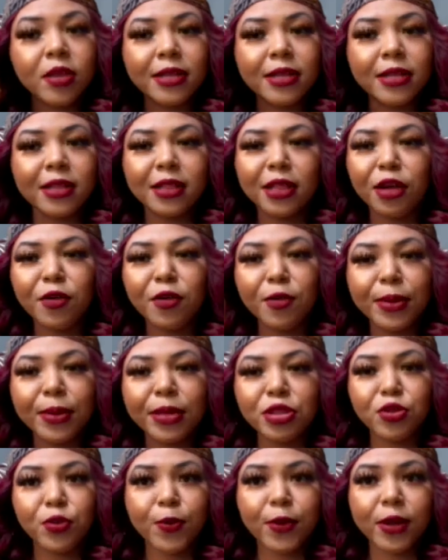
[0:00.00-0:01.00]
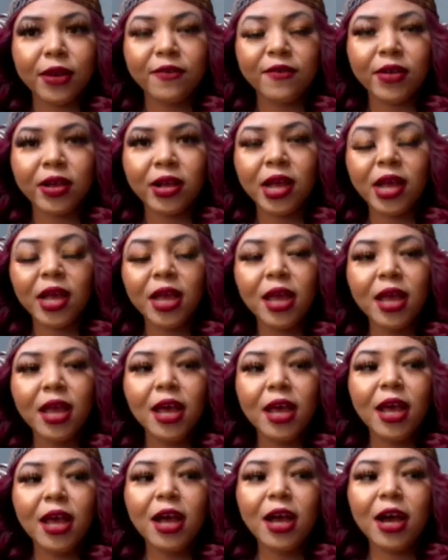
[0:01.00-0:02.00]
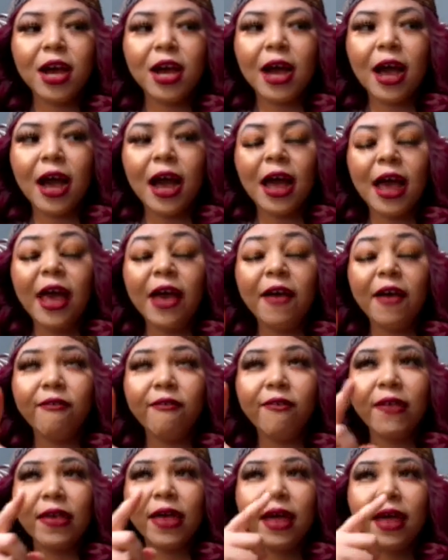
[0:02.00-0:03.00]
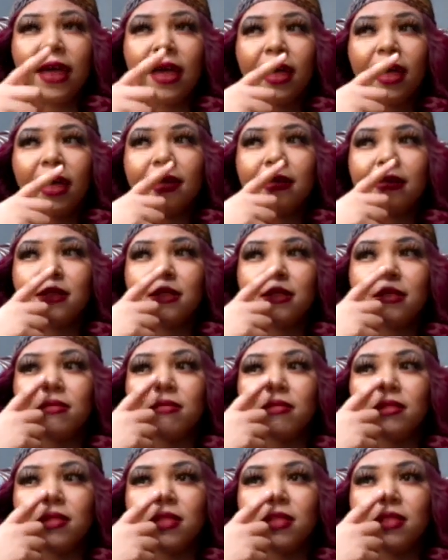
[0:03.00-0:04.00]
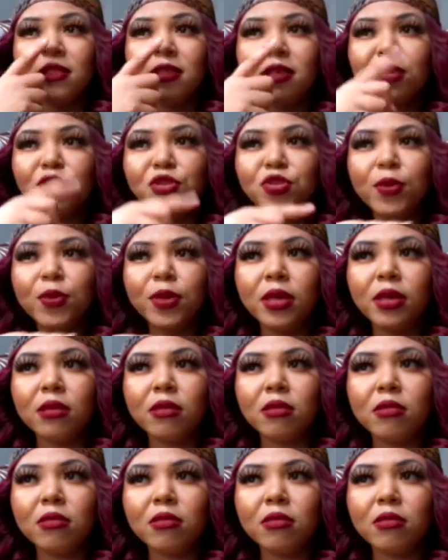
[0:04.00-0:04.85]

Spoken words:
therapist or whatever. I have that this week.